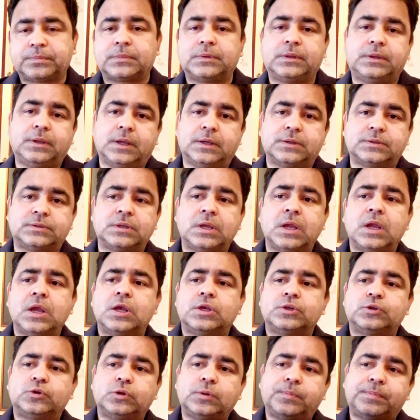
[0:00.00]
Yes.
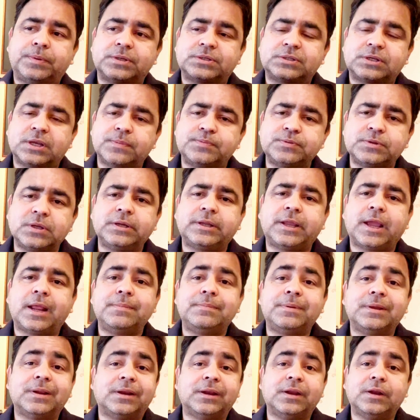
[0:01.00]
So the prescription can
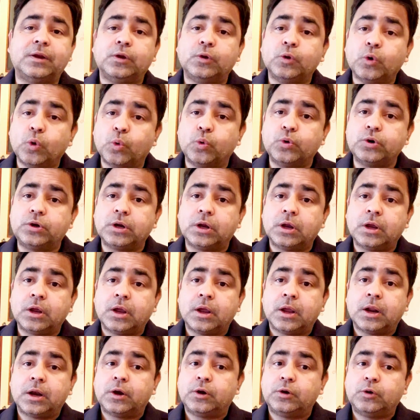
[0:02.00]
be renewed
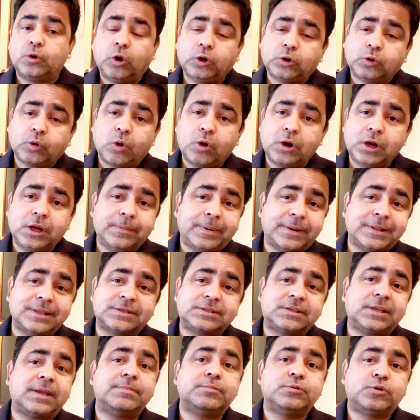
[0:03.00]
not only by the
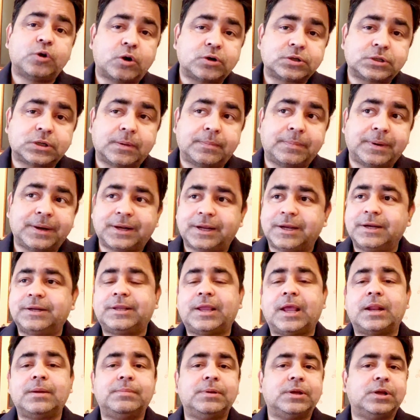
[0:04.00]
same doctor, but it
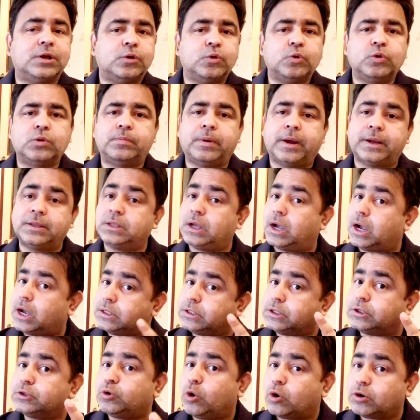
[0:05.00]
can be renewed by the
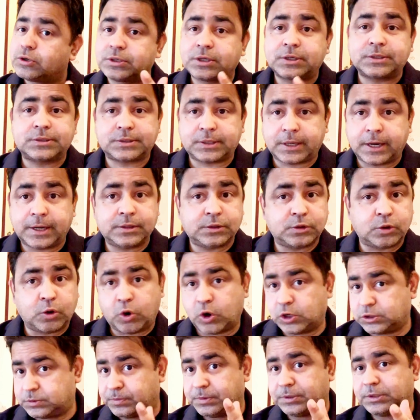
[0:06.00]
other doctors at the
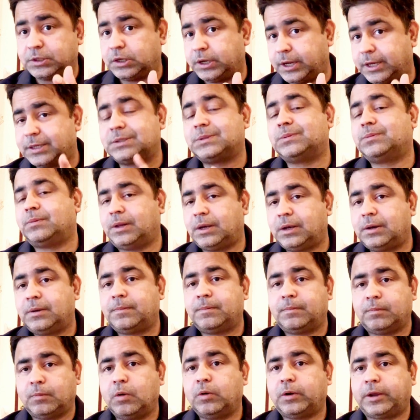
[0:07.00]
hospital as well.
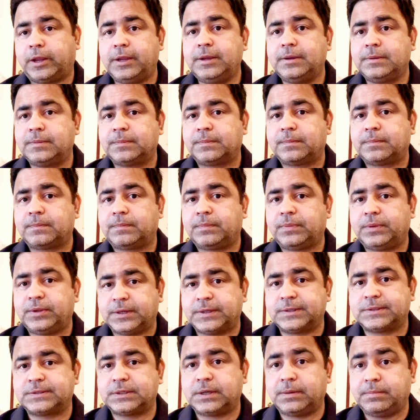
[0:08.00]
Okay?
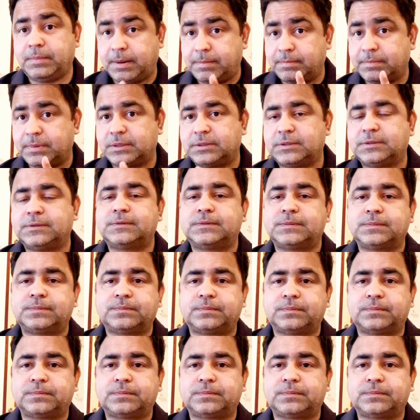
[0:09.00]
Yes, remember this.